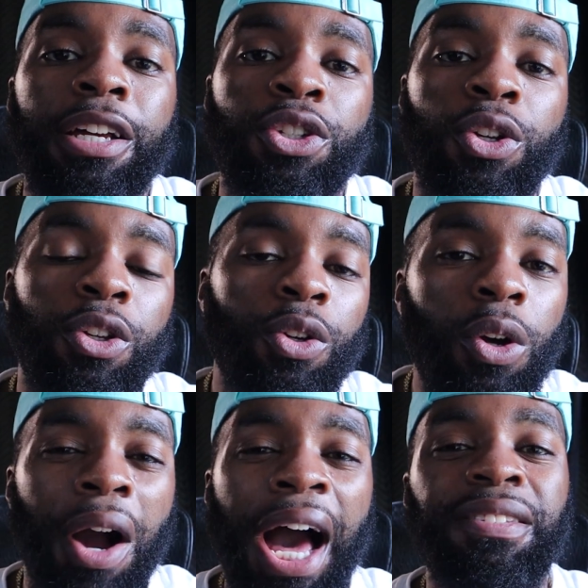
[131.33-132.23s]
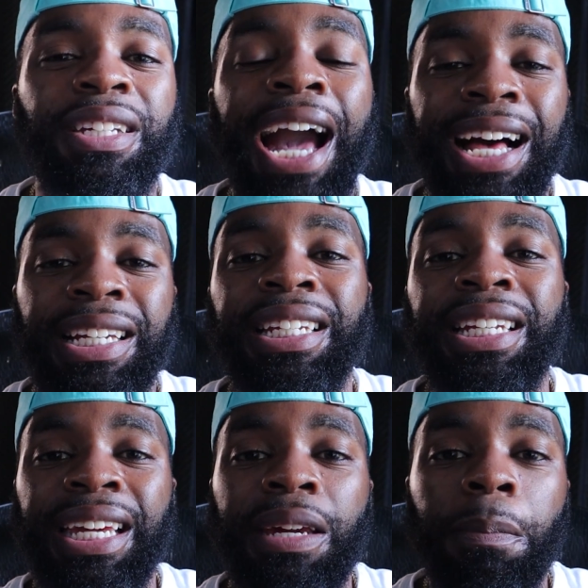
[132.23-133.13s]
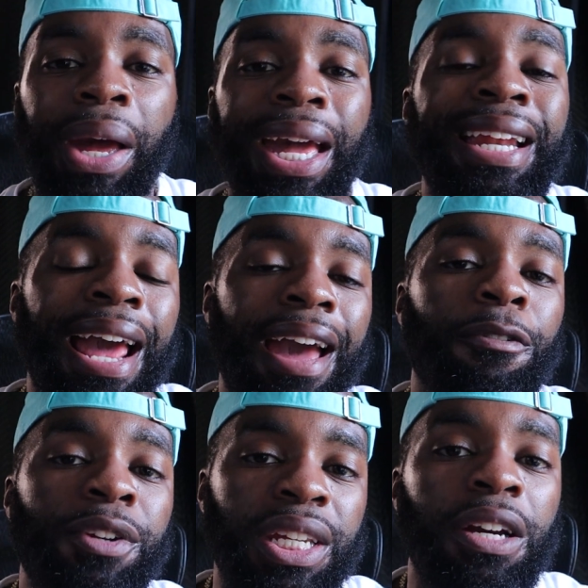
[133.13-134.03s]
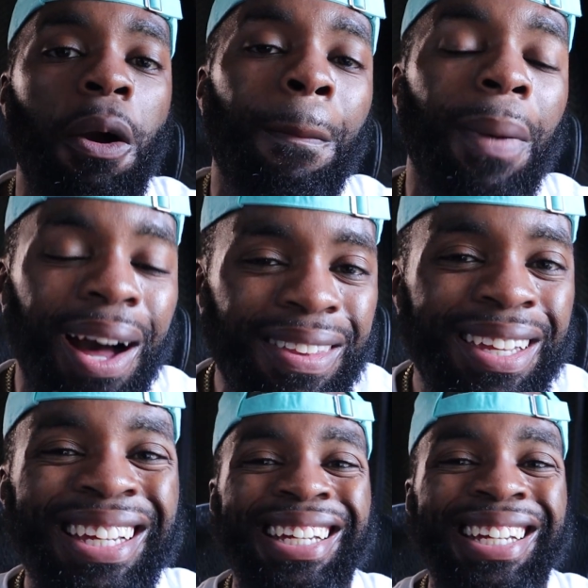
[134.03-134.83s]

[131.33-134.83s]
so you don't have to constantly keep paying every single month